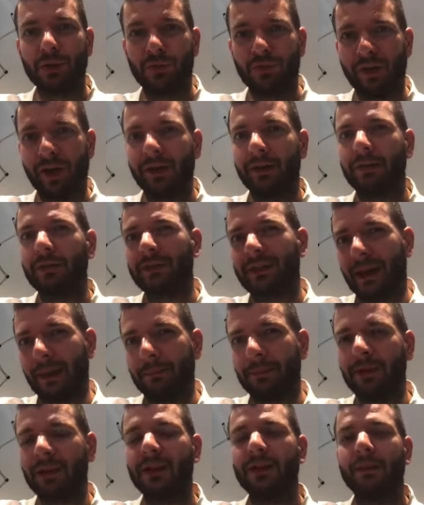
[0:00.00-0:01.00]
Funnel
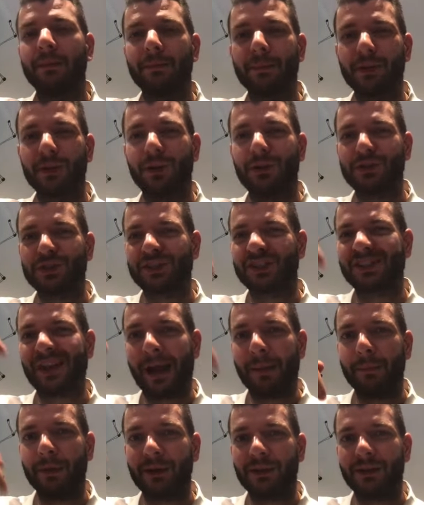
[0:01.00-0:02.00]
template below, just
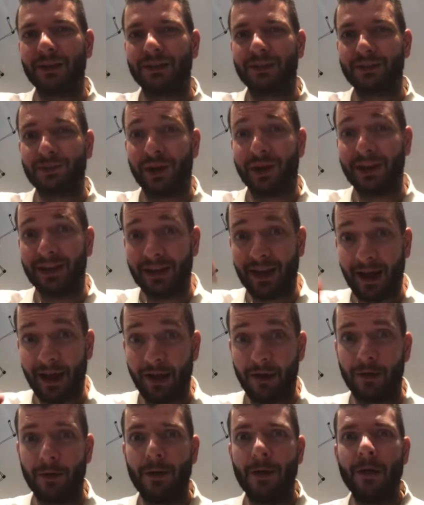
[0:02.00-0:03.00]
comment it right
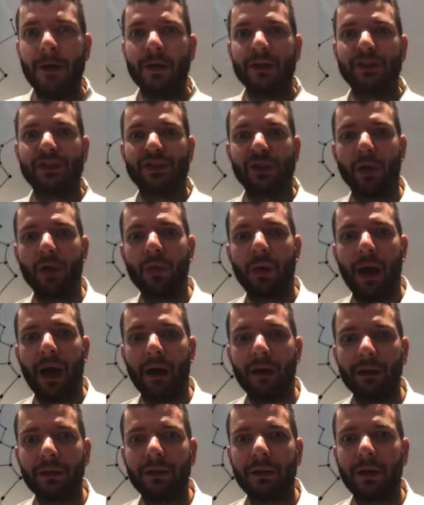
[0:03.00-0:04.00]
now, so
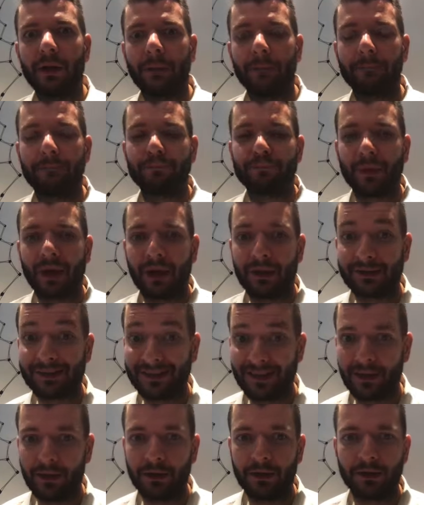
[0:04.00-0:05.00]
I'll
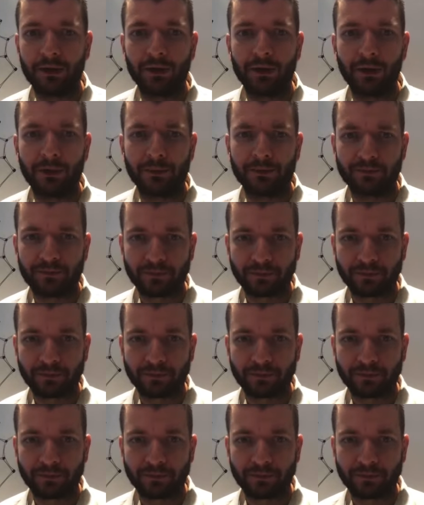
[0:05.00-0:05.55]
send it to you.